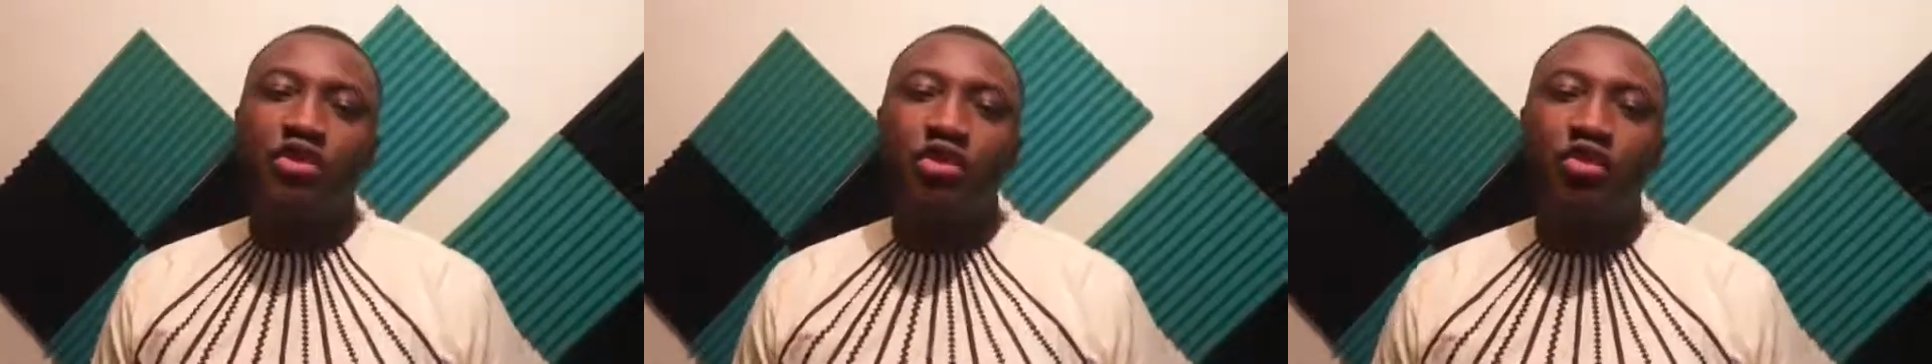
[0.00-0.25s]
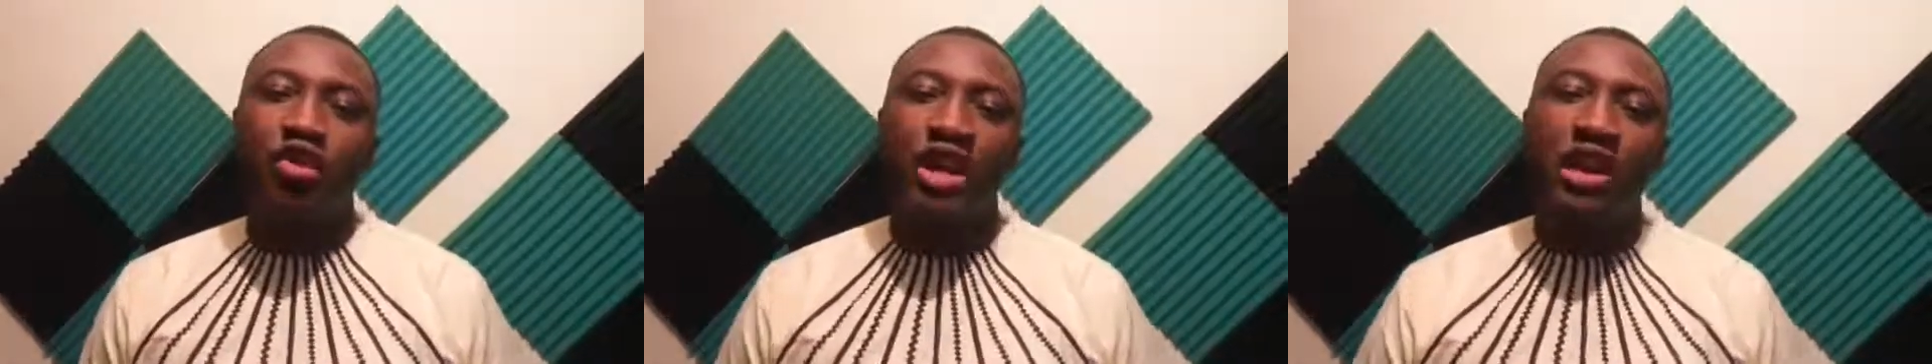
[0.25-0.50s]

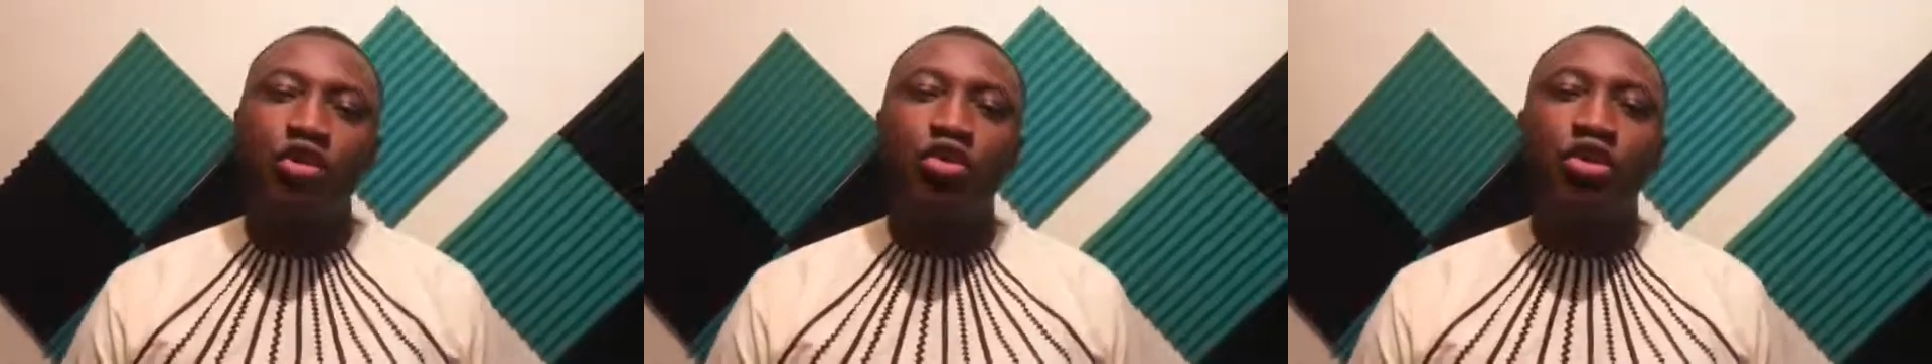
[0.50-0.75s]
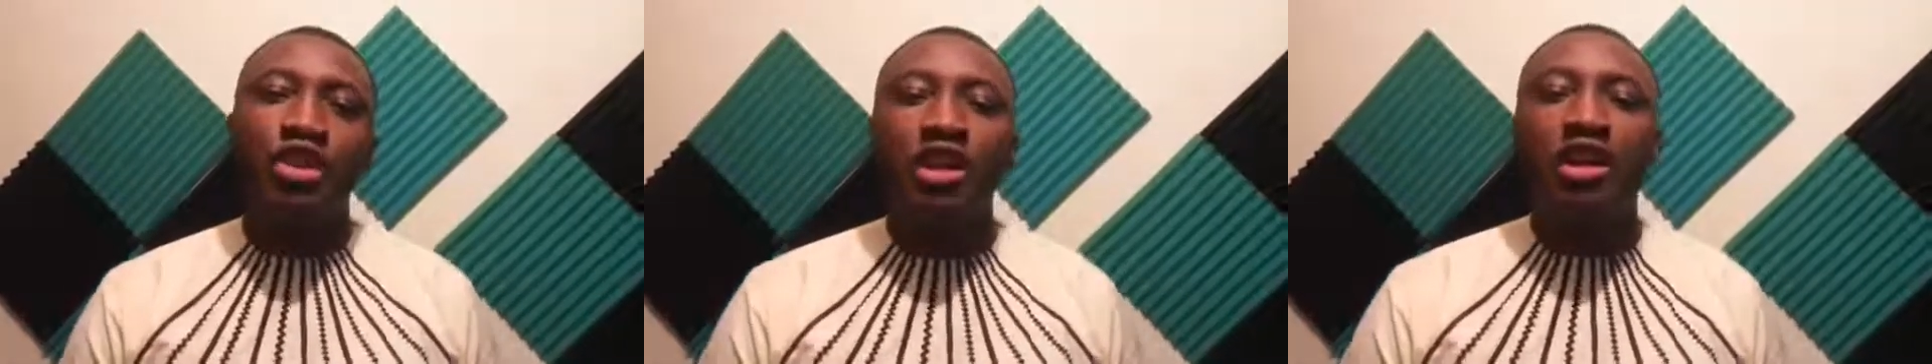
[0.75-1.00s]
view on how to
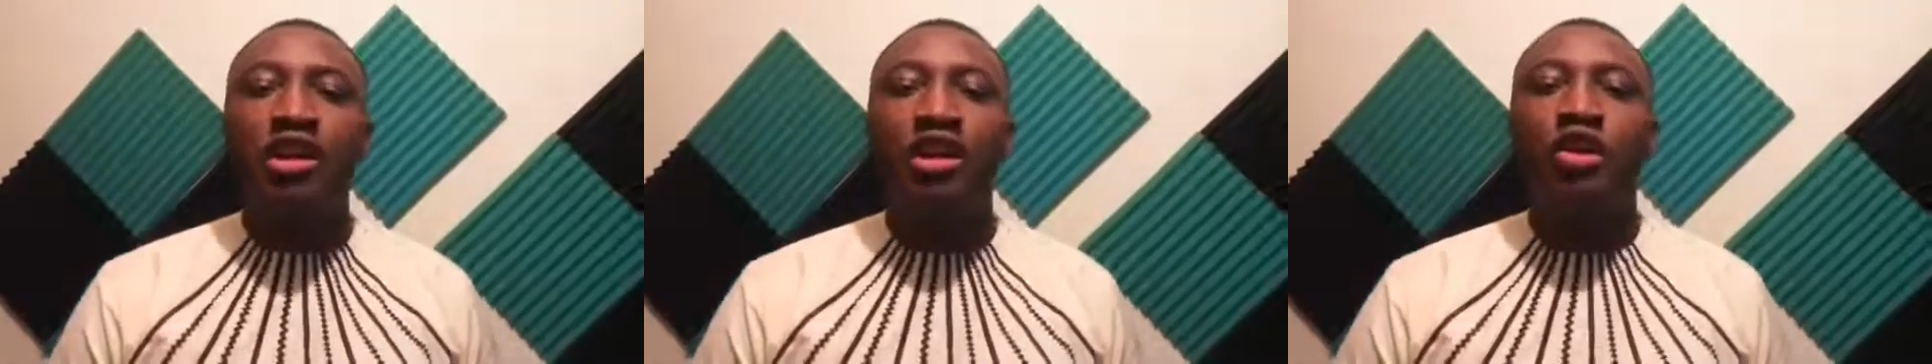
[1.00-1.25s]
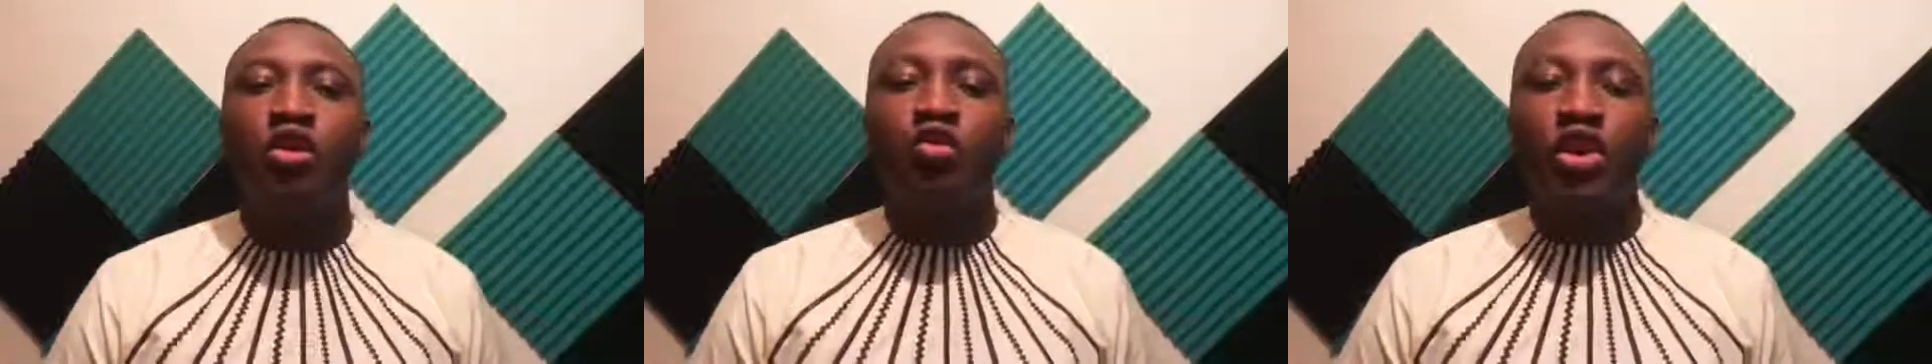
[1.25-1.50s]
deal
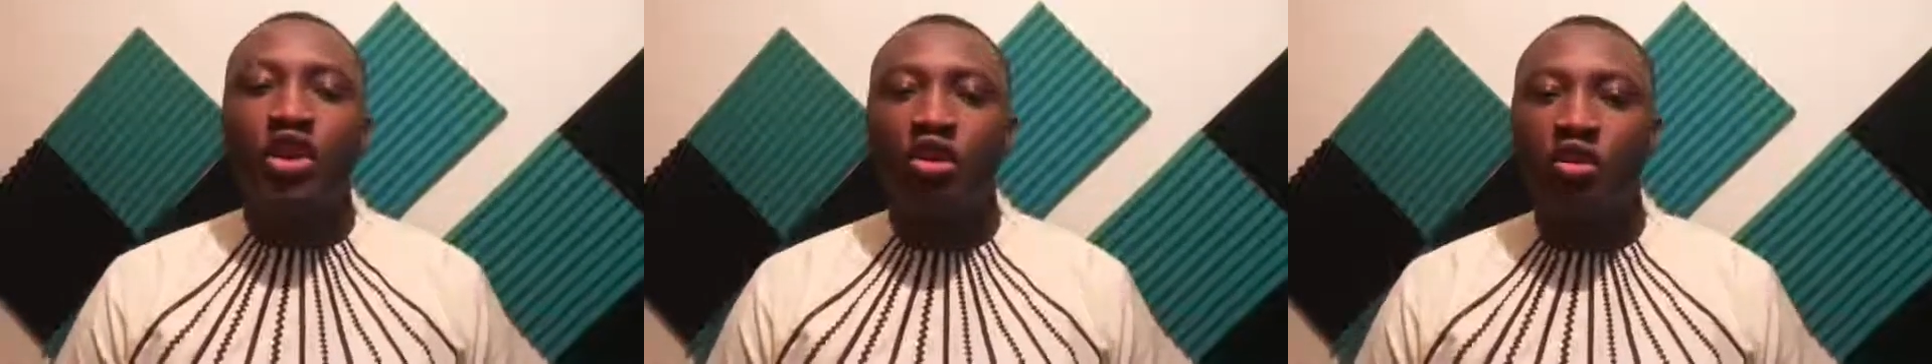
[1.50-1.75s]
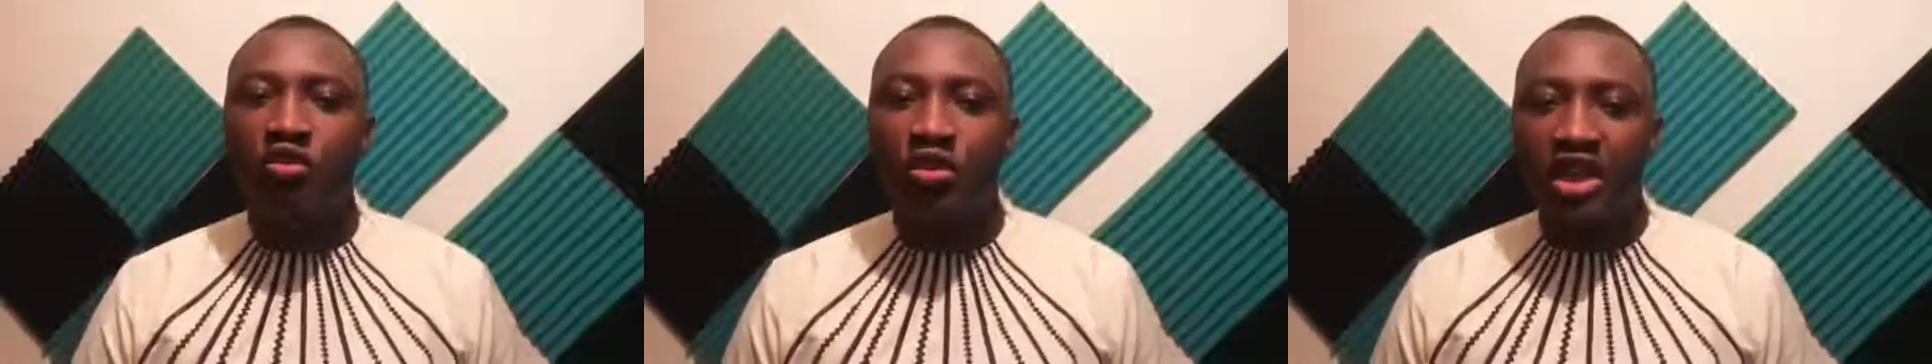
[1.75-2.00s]
with
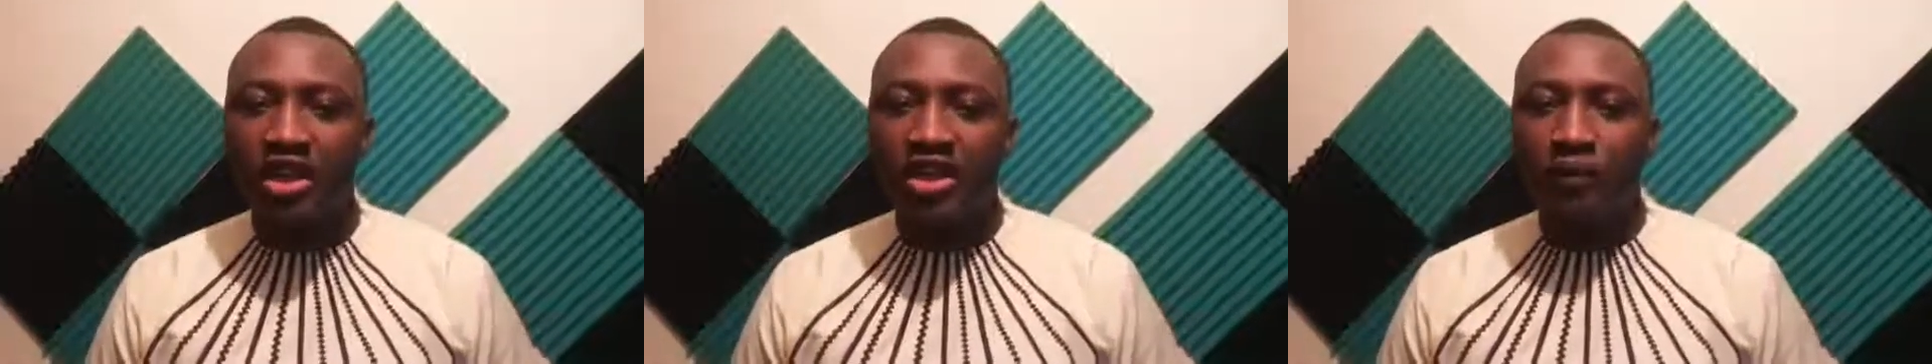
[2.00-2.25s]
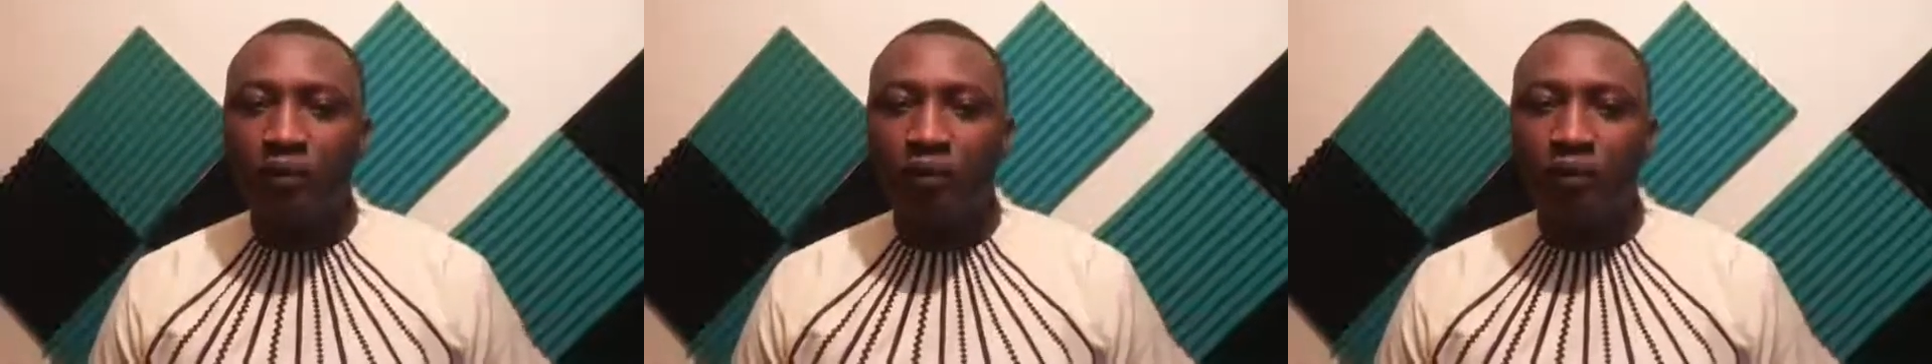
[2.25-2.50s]

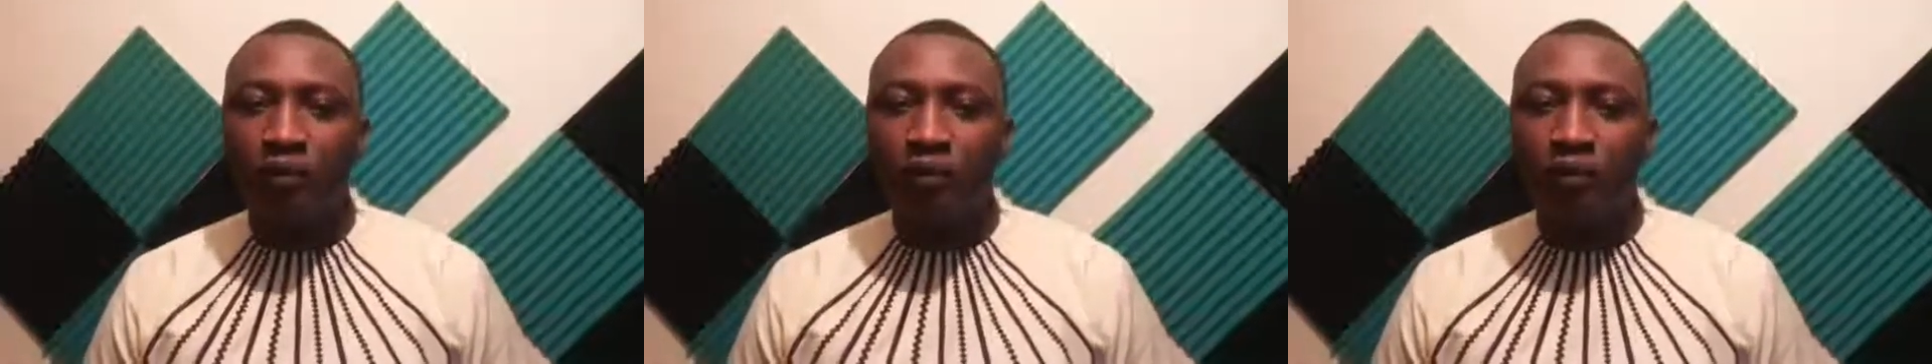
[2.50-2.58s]
conflict.